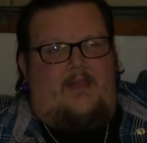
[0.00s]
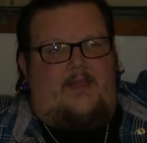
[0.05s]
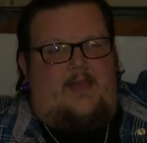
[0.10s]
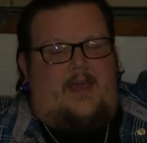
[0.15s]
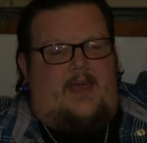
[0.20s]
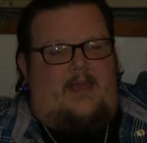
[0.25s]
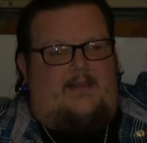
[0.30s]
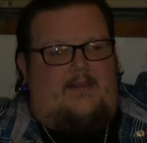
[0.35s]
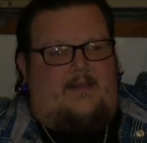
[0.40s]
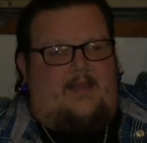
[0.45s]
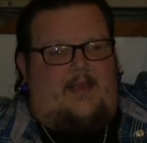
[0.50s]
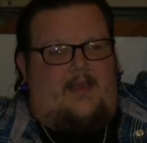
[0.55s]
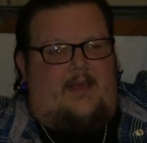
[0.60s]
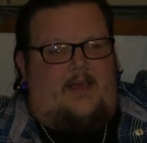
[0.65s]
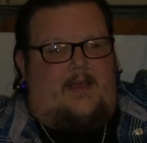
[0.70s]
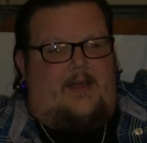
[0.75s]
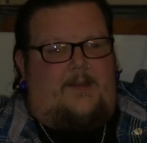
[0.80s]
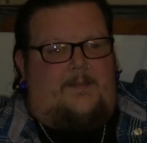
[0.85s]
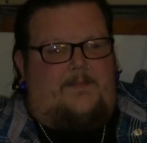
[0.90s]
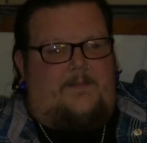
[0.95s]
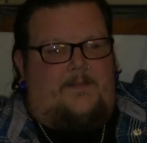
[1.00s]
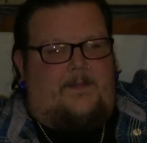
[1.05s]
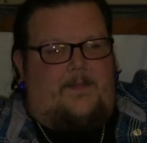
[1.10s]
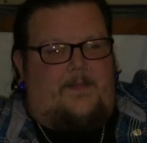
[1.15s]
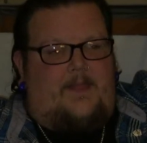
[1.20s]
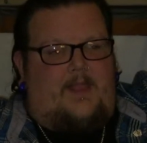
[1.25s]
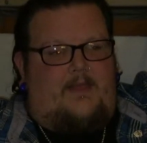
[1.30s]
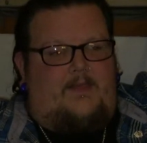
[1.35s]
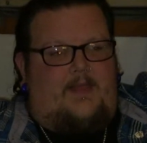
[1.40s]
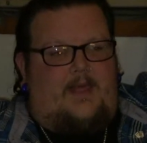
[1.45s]
that
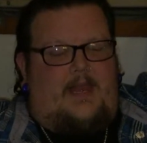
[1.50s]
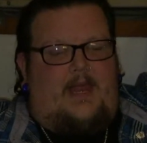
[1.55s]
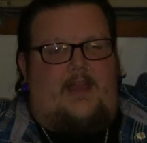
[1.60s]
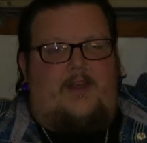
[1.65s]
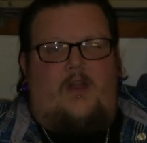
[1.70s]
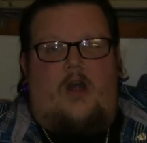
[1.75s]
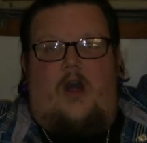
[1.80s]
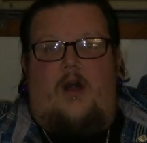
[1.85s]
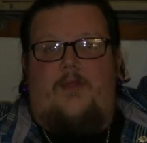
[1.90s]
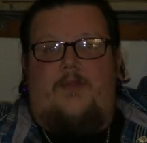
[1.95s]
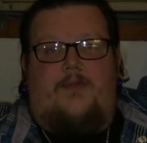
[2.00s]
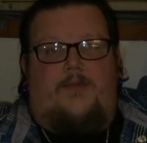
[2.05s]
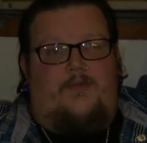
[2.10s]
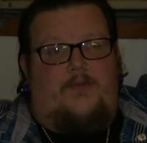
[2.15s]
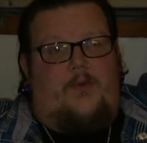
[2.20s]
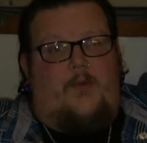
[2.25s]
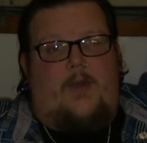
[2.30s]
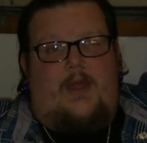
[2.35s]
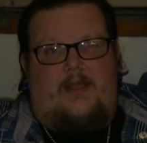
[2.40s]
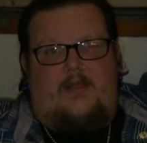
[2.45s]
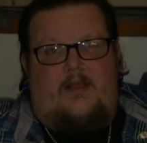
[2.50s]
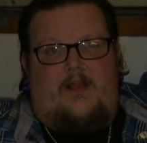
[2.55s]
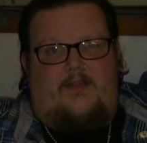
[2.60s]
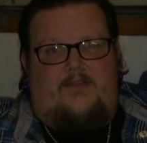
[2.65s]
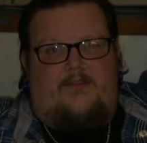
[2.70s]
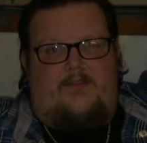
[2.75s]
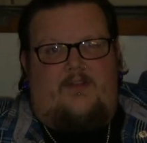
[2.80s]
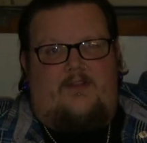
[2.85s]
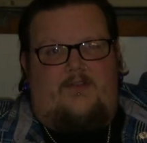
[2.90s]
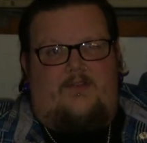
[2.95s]
that had gone through the weight
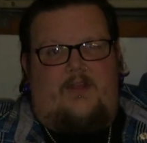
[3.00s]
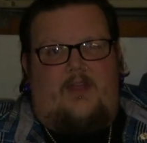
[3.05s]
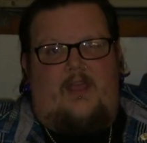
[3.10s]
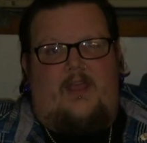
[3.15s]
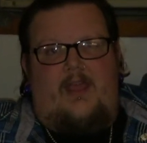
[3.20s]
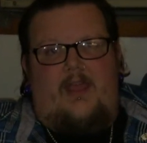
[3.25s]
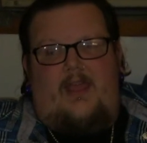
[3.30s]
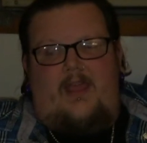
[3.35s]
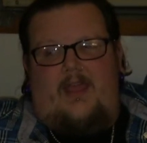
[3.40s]
loss surgery.